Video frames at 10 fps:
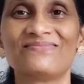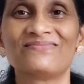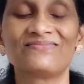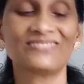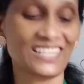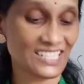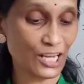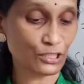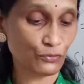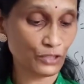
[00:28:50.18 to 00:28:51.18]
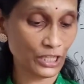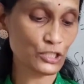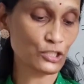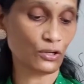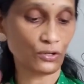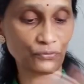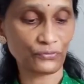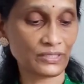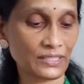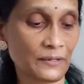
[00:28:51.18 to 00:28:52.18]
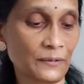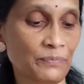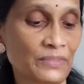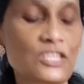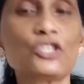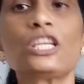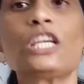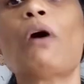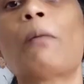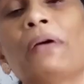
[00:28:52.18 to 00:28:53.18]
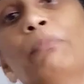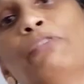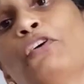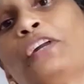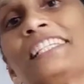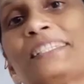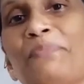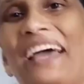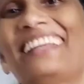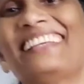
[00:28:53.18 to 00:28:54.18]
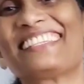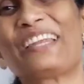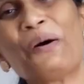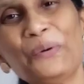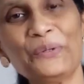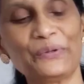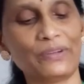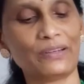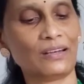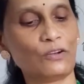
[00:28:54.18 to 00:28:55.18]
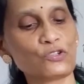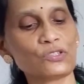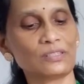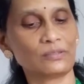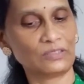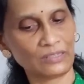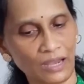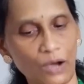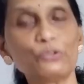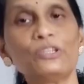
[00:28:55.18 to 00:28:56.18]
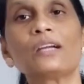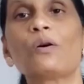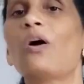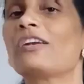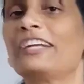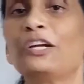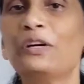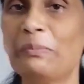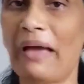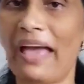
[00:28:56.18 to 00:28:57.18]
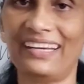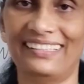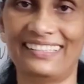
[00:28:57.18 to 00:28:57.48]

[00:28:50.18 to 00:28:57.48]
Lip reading: These are the words of Steve Apple before his marriage. Now Nick already got married.